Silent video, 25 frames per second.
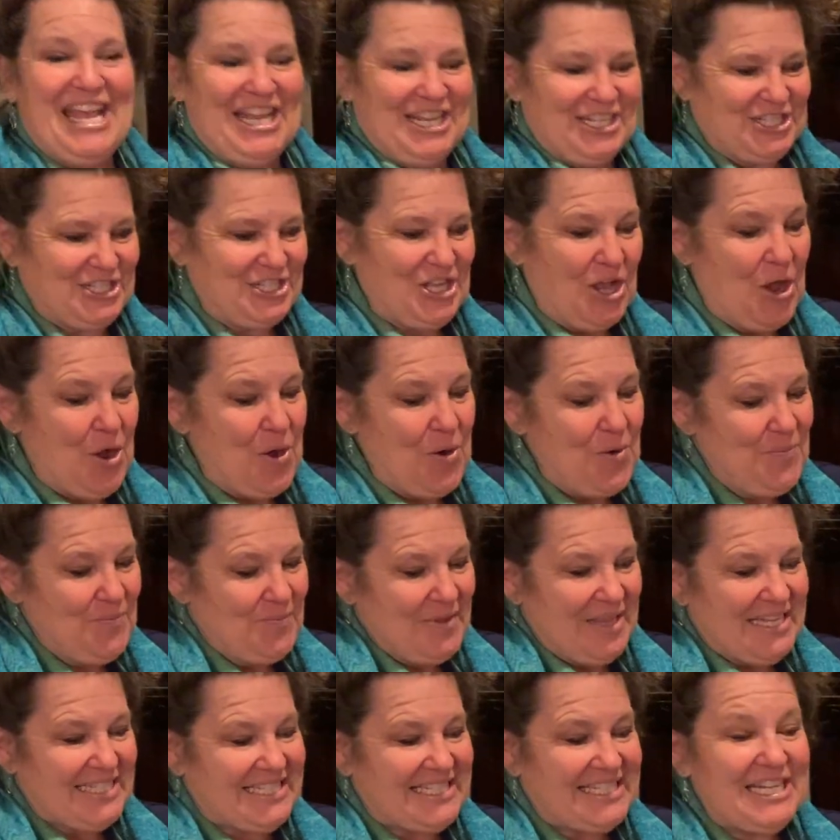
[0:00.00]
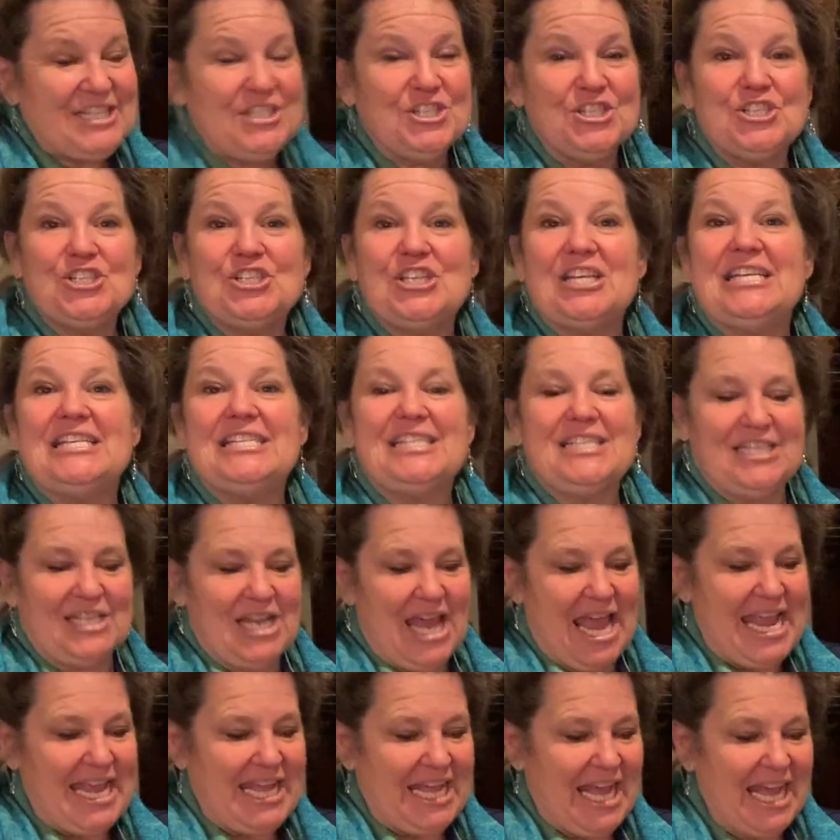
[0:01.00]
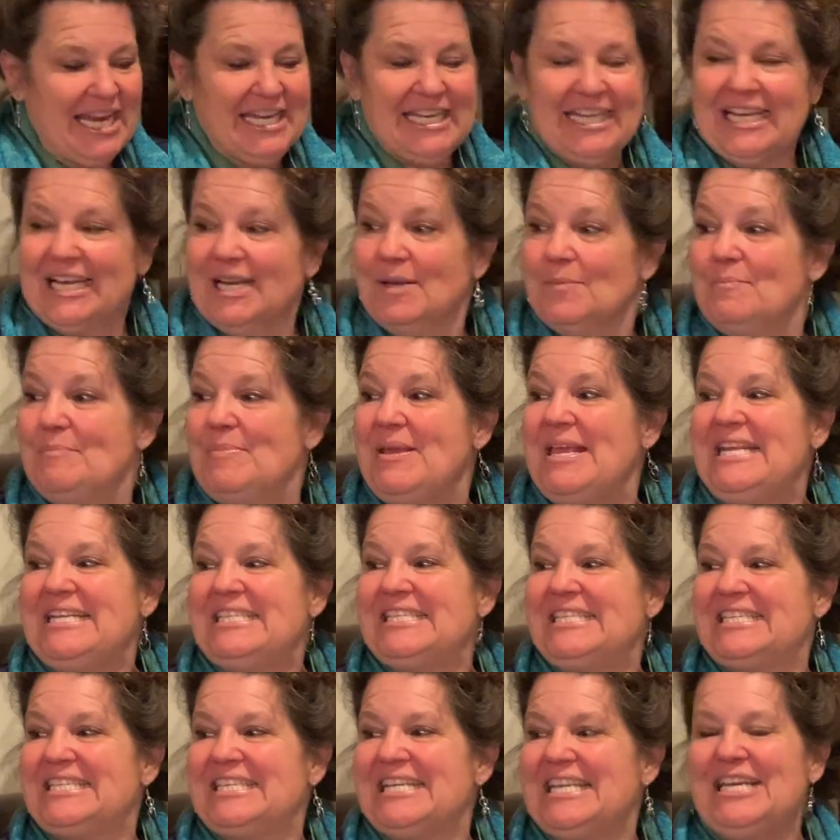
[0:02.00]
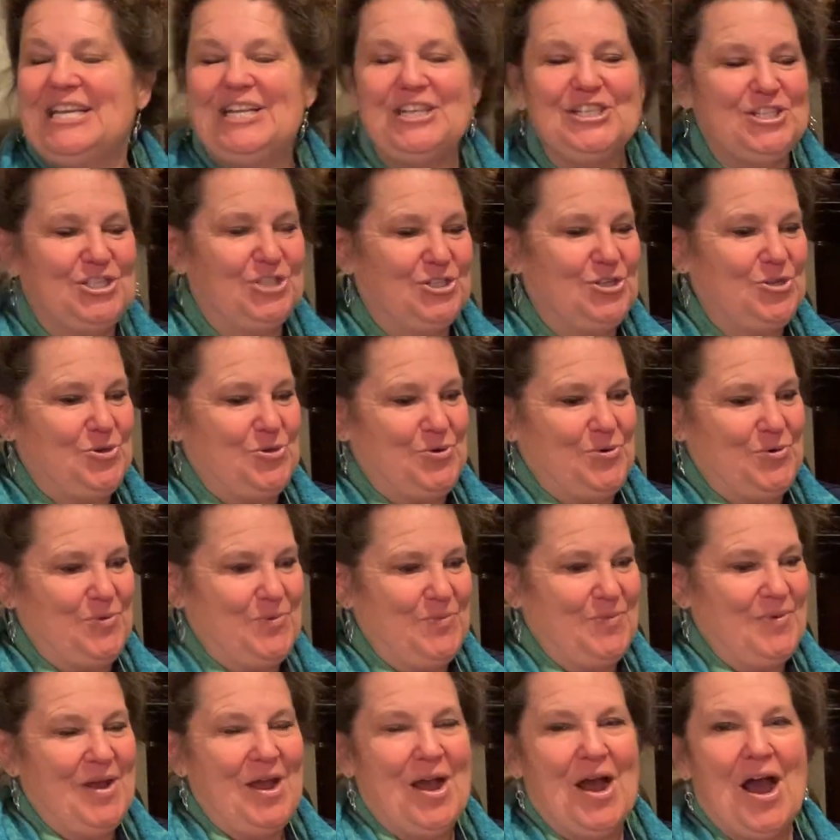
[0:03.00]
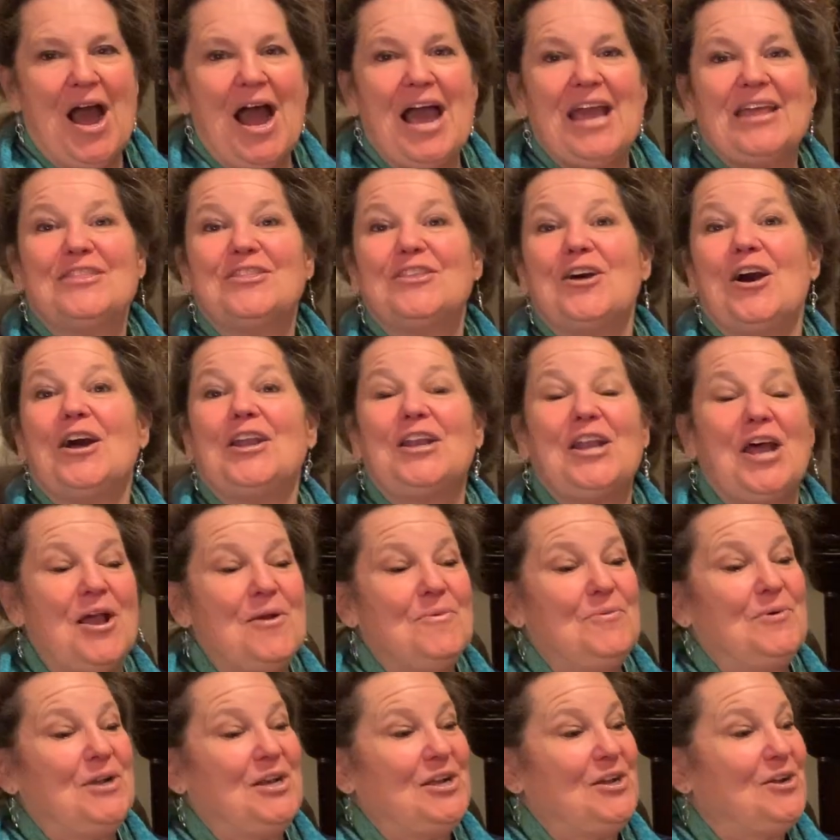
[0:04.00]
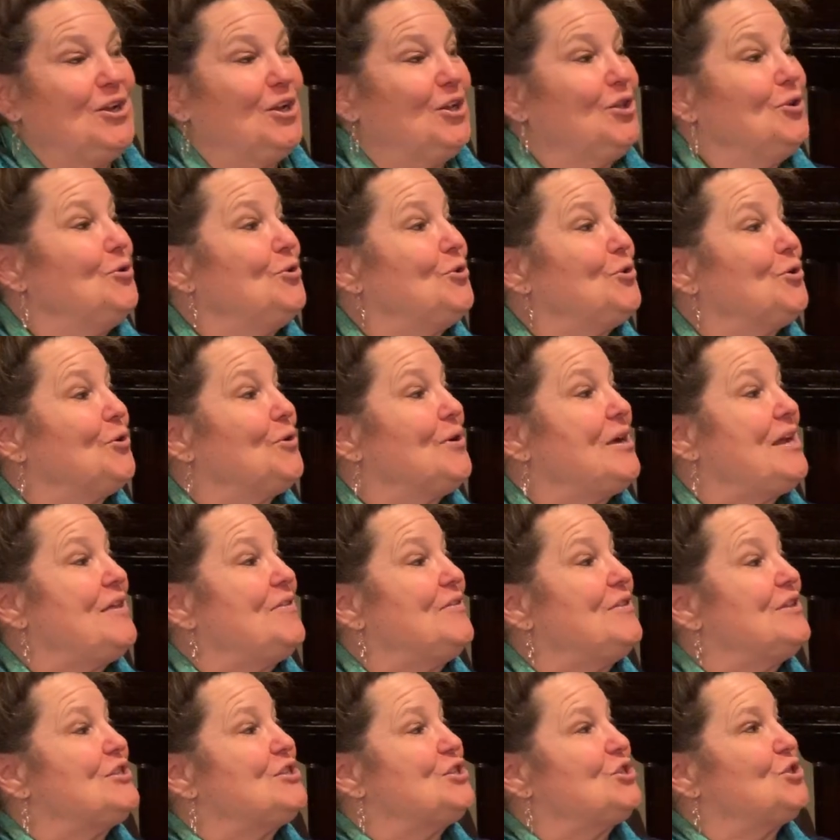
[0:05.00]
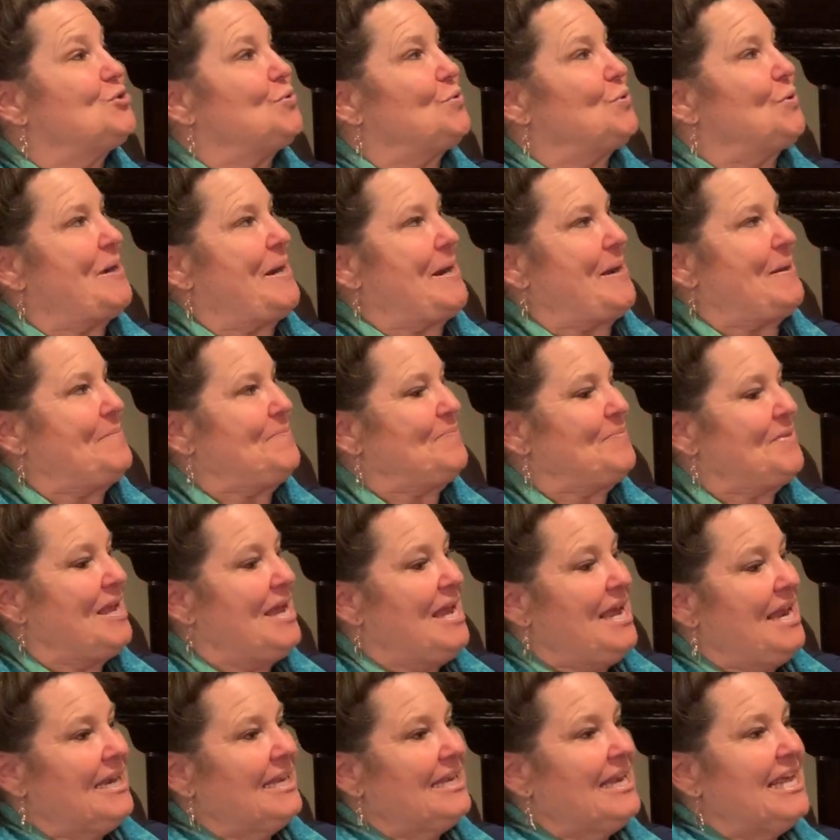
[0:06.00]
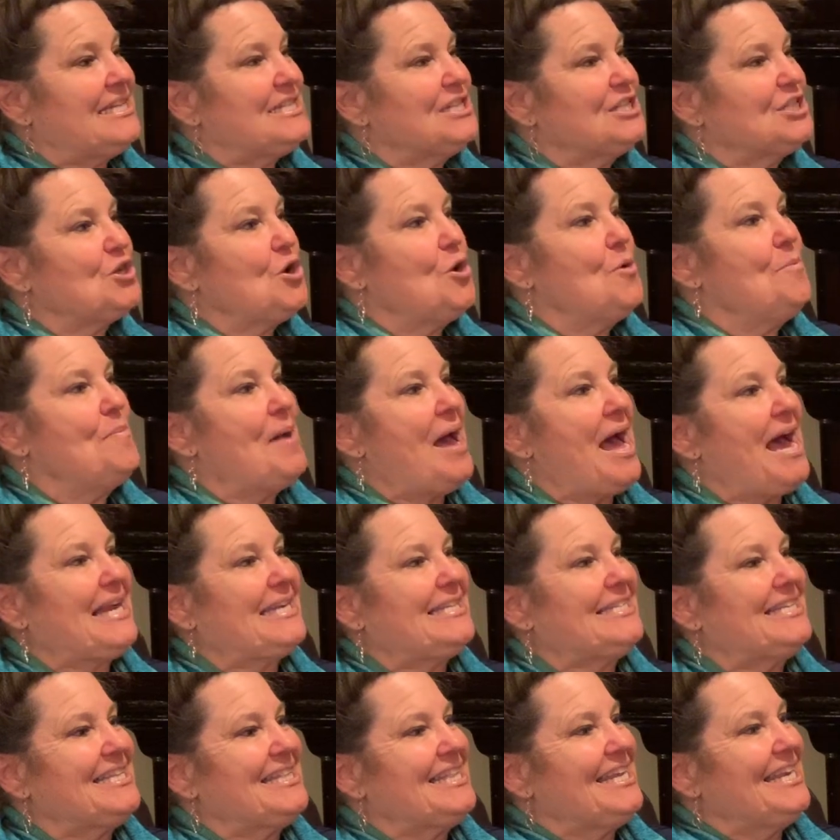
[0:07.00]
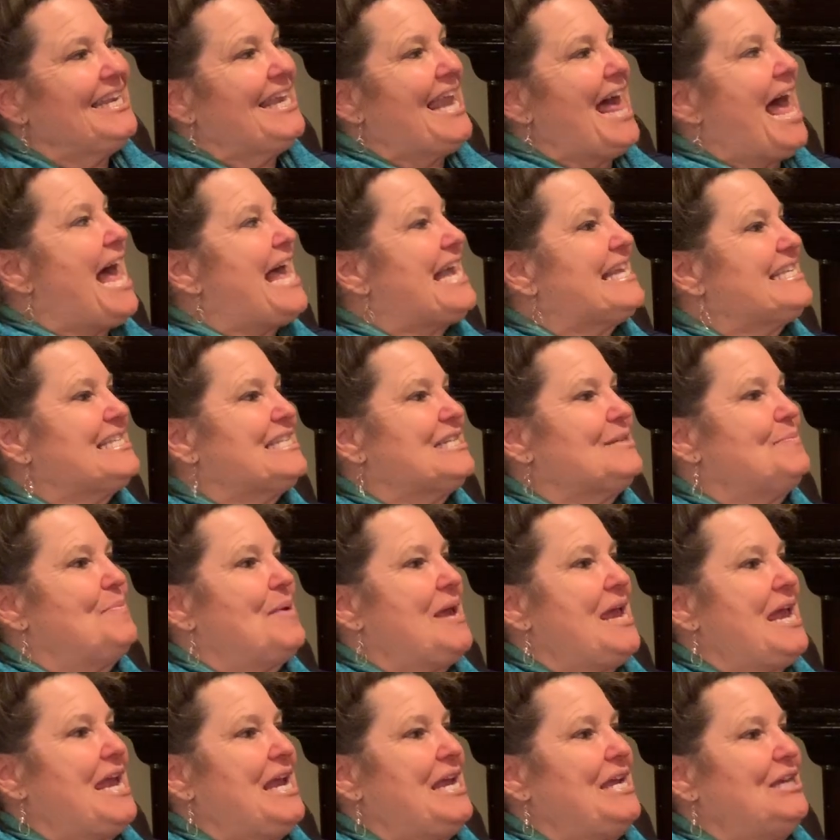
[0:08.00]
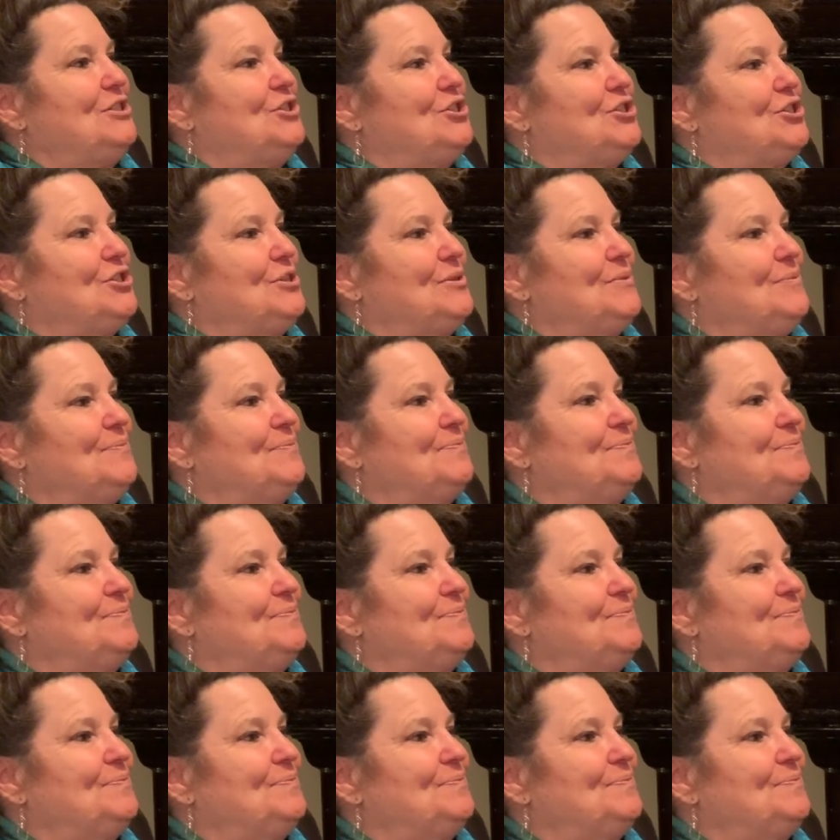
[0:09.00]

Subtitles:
So since she's like a little beast in a zoo, I thought I would include her in the story. Let's go back to the last page.